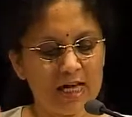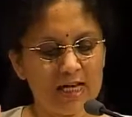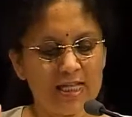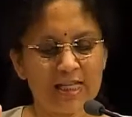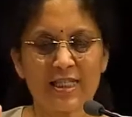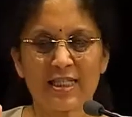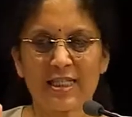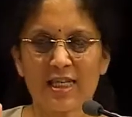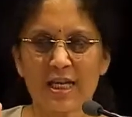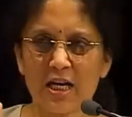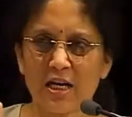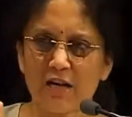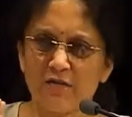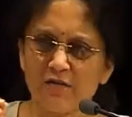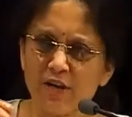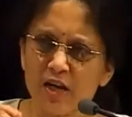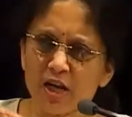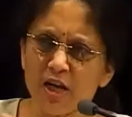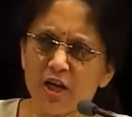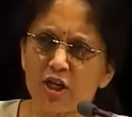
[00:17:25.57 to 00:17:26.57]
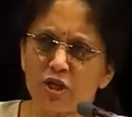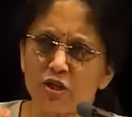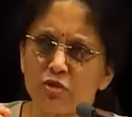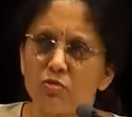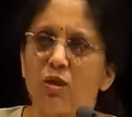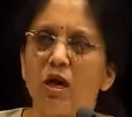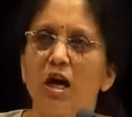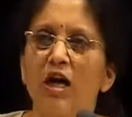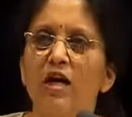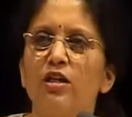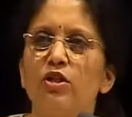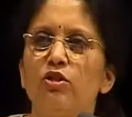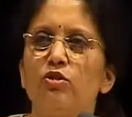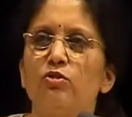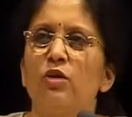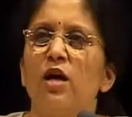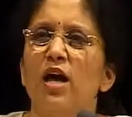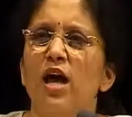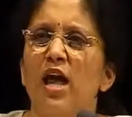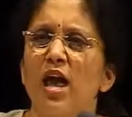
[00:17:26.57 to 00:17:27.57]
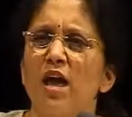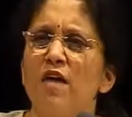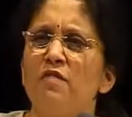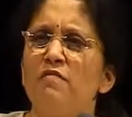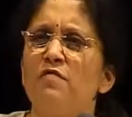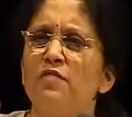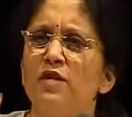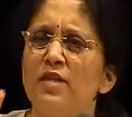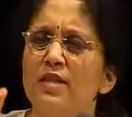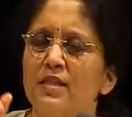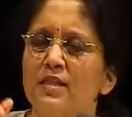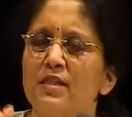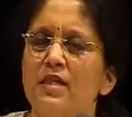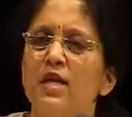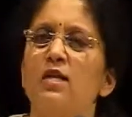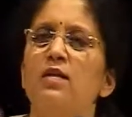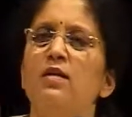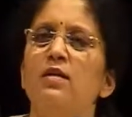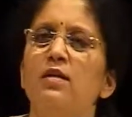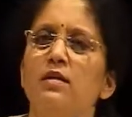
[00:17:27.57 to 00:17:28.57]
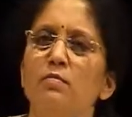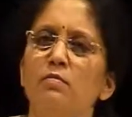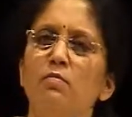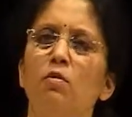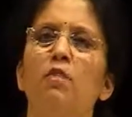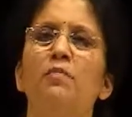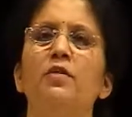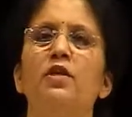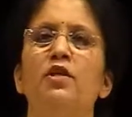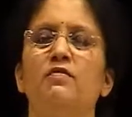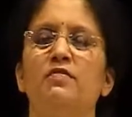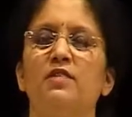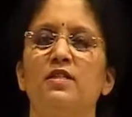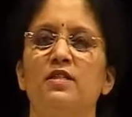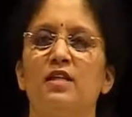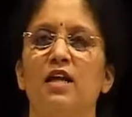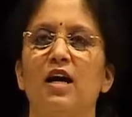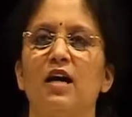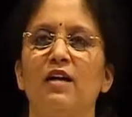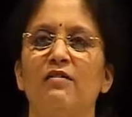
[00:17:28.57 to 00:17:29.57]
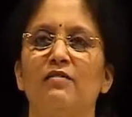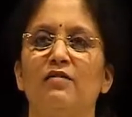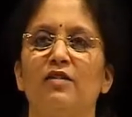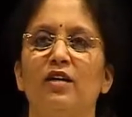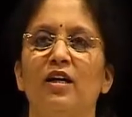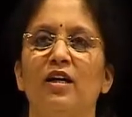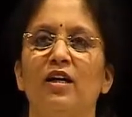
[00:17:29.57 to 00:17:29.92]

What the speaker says: sarveshu kaleshu, every single moment of his life,